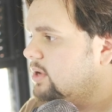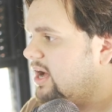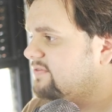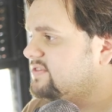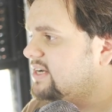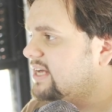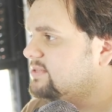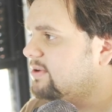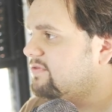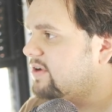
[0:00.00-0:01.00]
After that,
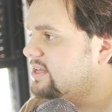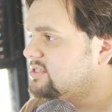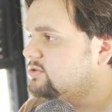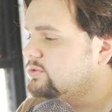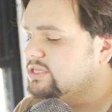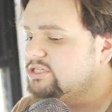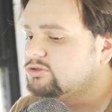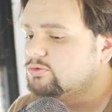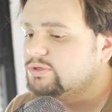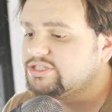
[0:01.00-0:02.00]
my friends, we need
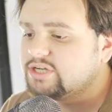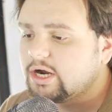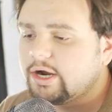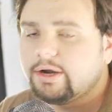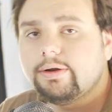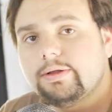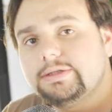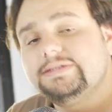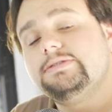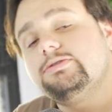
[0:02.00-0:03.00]
to return
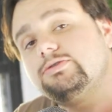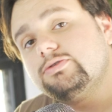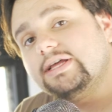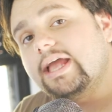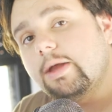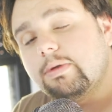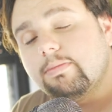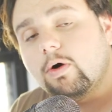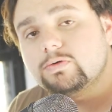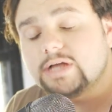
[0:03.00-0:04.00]
to the gaming
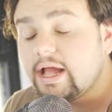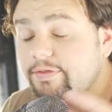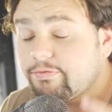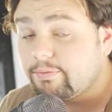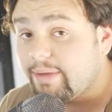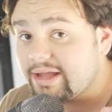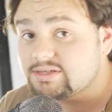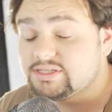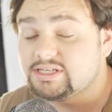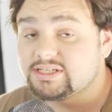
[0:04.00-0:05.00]
mode, and to make
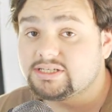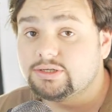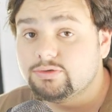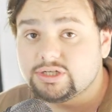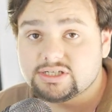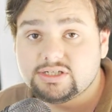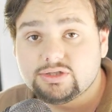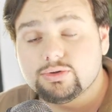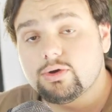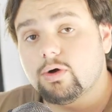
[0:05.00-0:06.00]
this, you just need
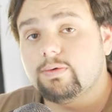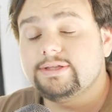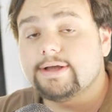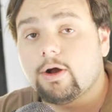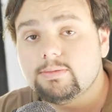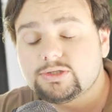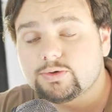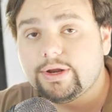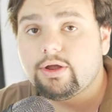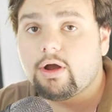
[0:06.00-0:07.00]
to go in the home
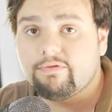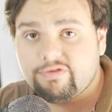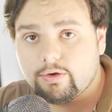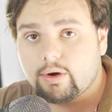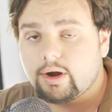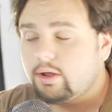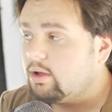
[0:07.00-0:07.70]
screen of your